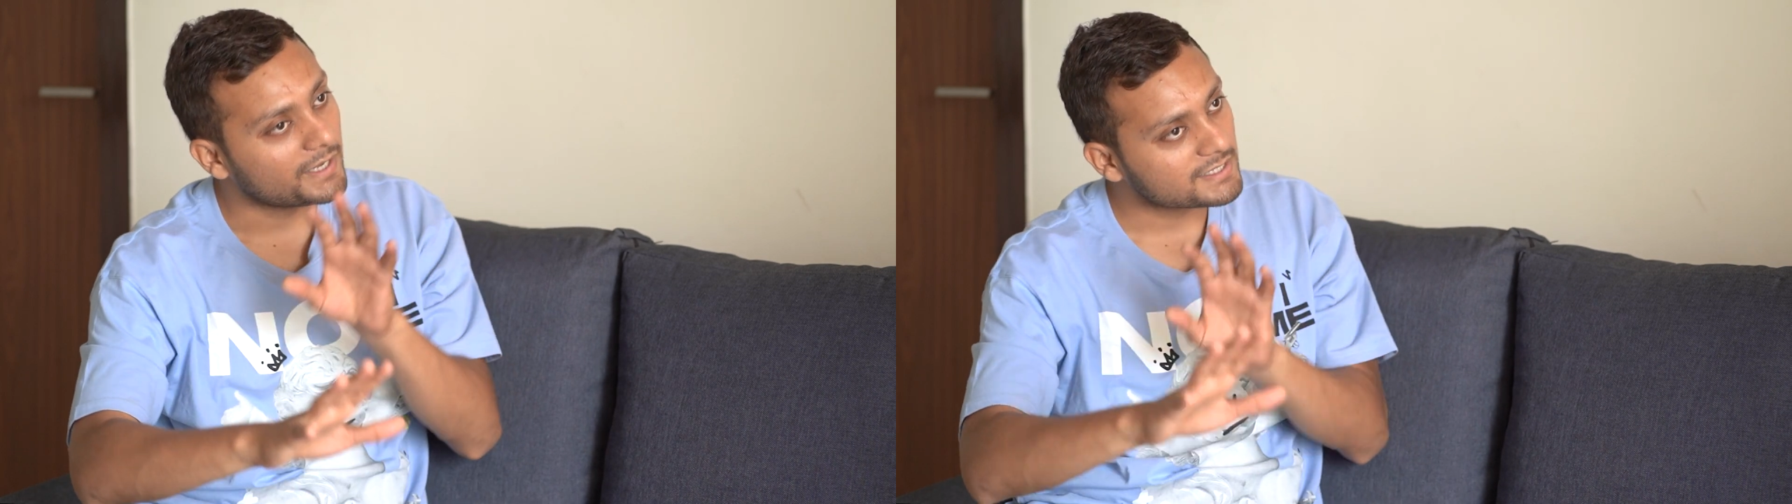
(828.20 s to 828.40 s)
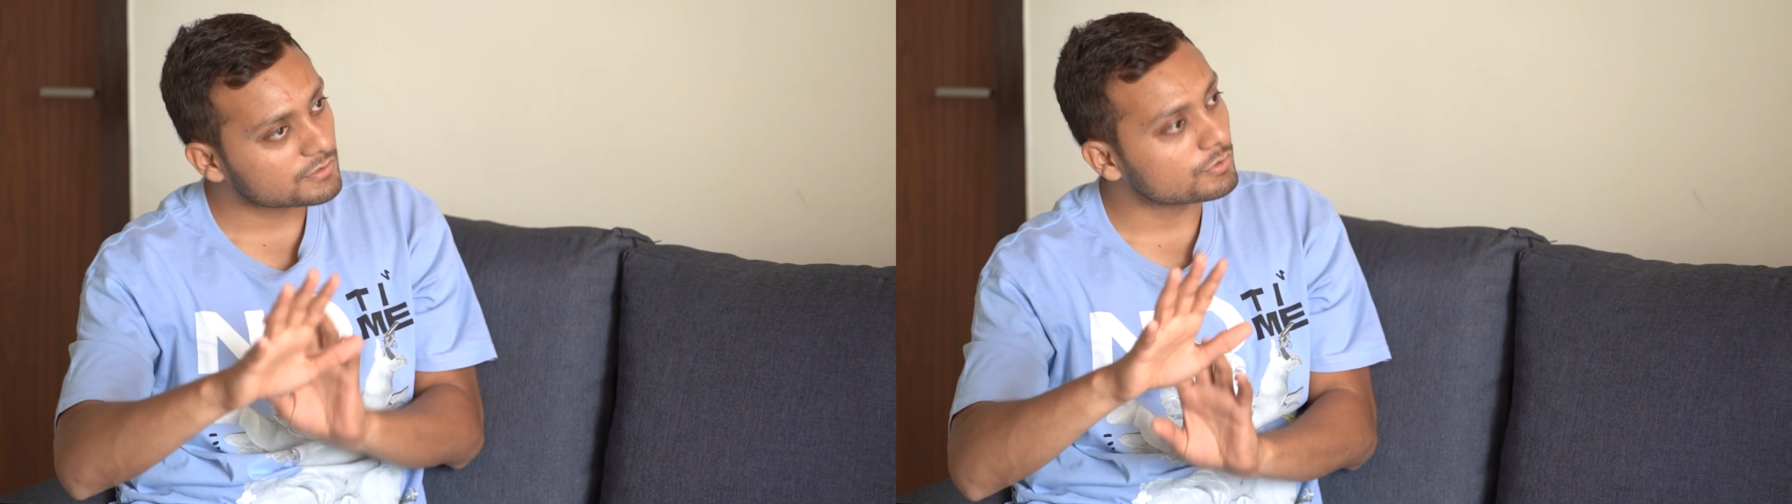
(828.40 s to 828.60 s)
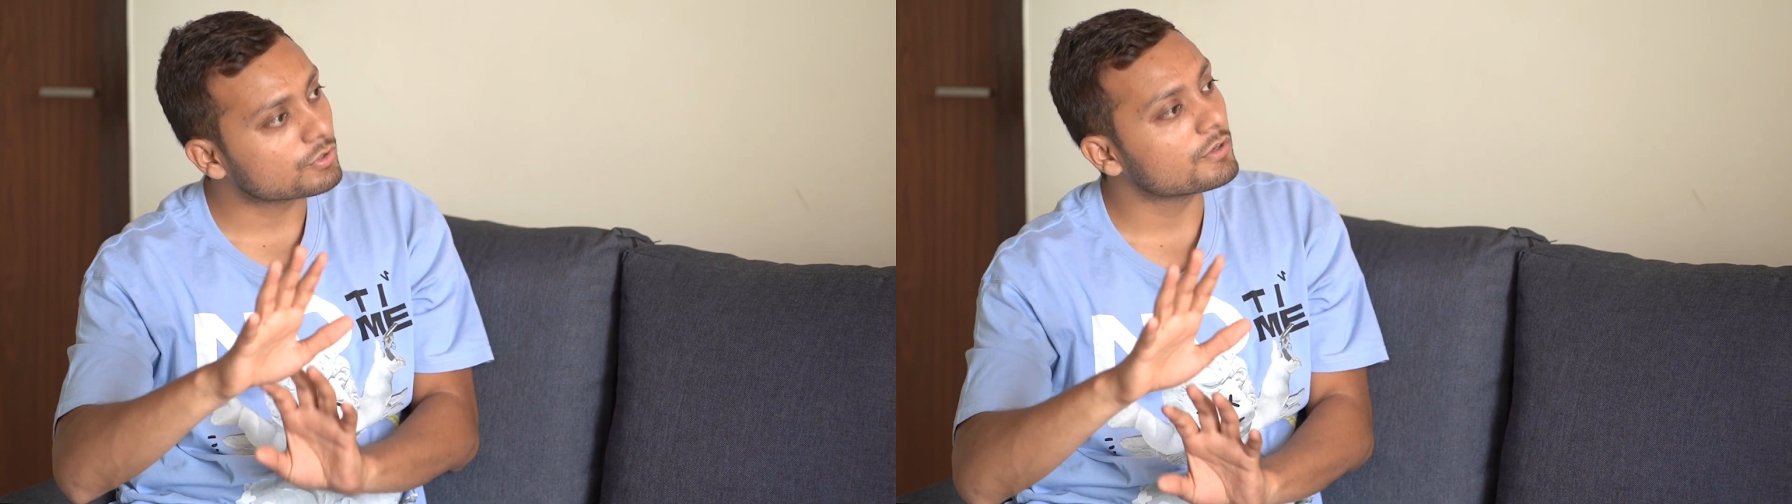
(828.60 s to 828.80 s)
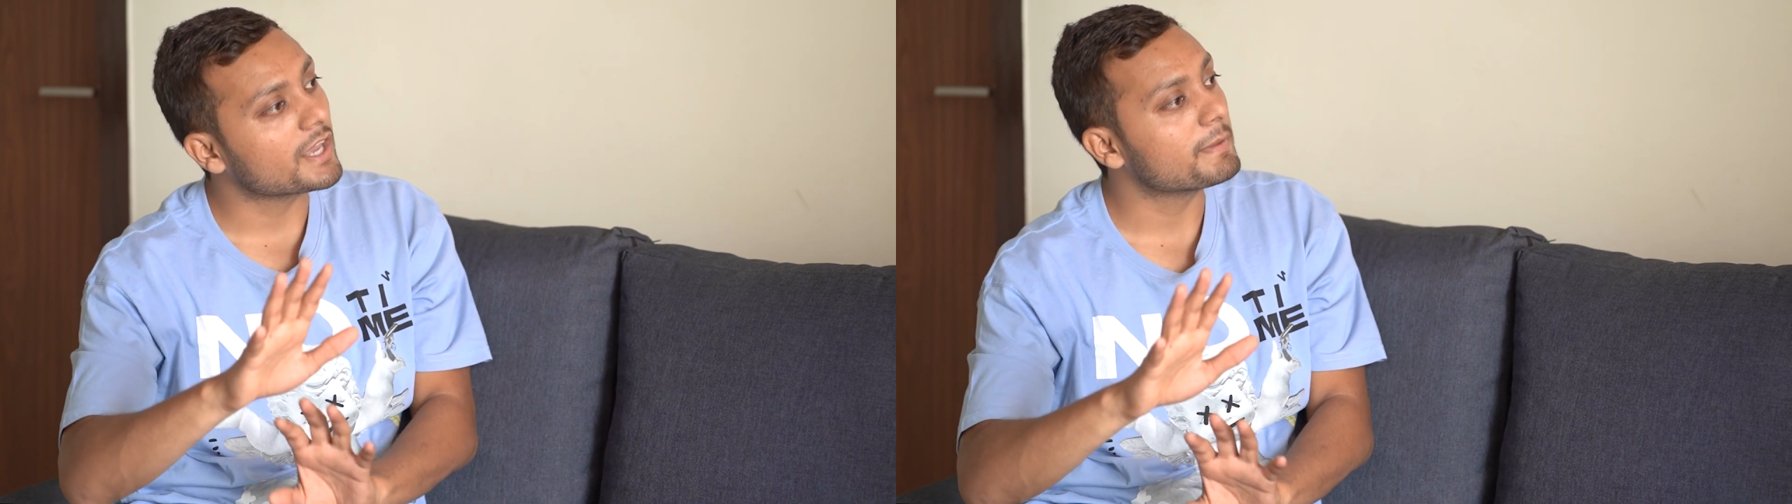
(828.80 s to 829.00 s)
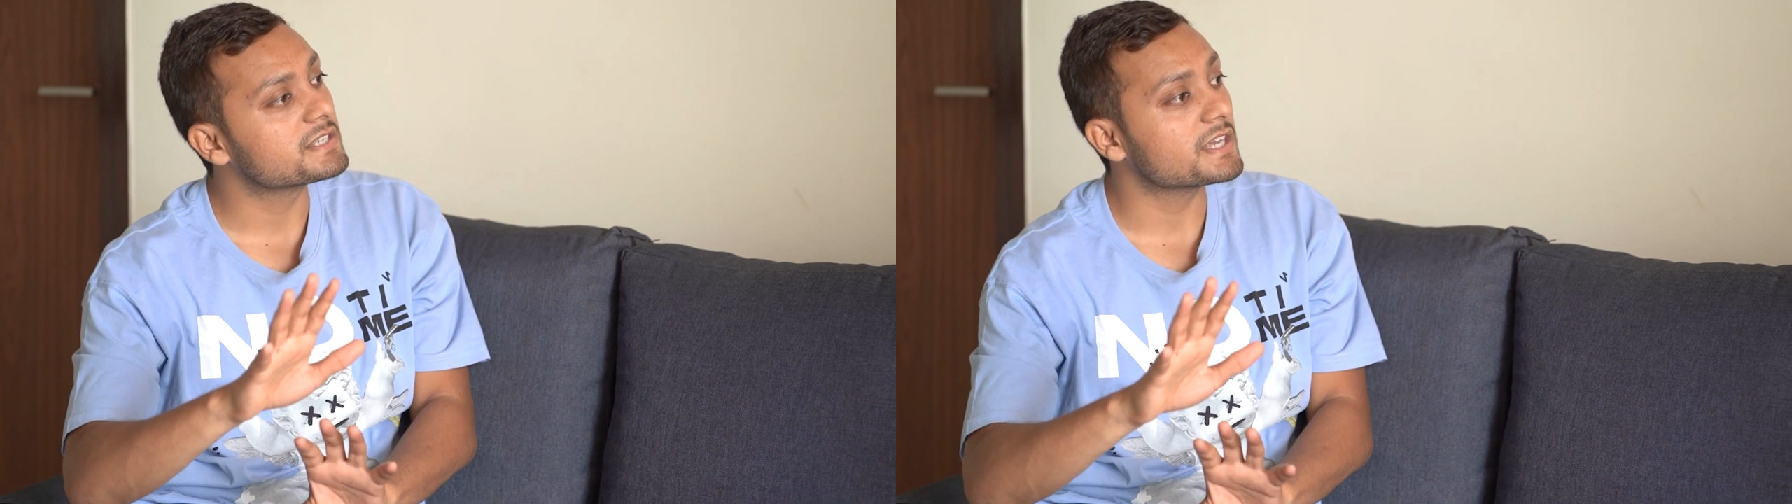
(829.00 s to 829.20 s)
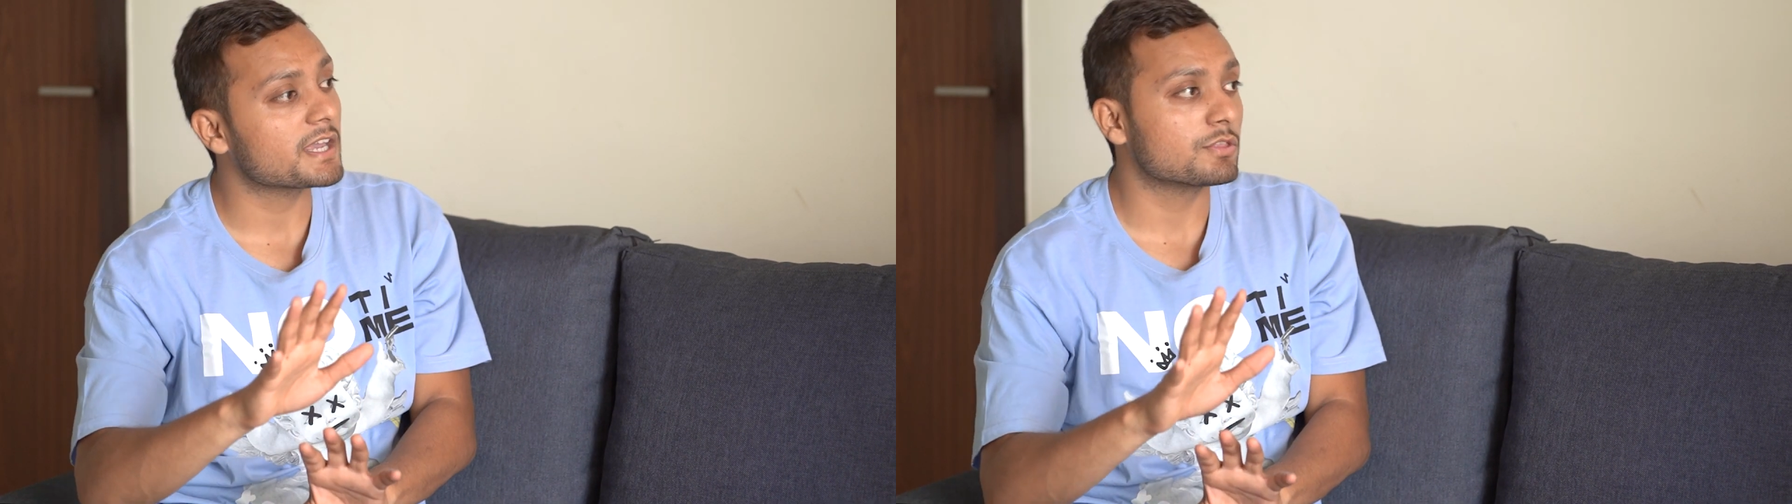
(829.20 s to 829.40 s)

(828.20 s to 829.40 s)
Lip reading: Plus unko ye bhi chahiye